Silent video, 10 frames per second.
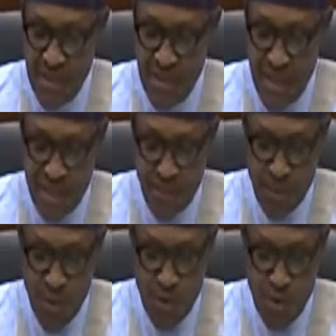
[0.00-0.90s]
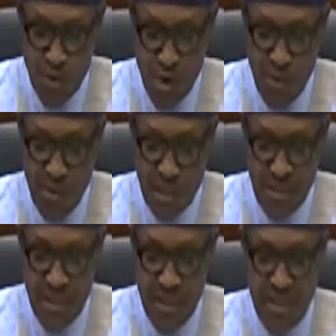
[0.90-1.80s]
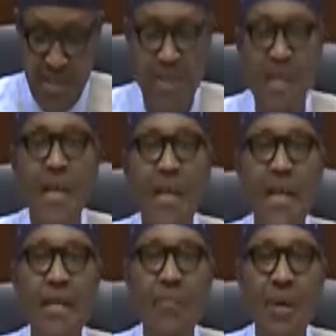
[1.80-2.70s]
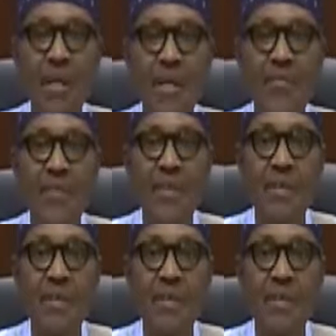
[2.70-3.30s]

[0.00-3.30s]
in the exploits of Nigerians in many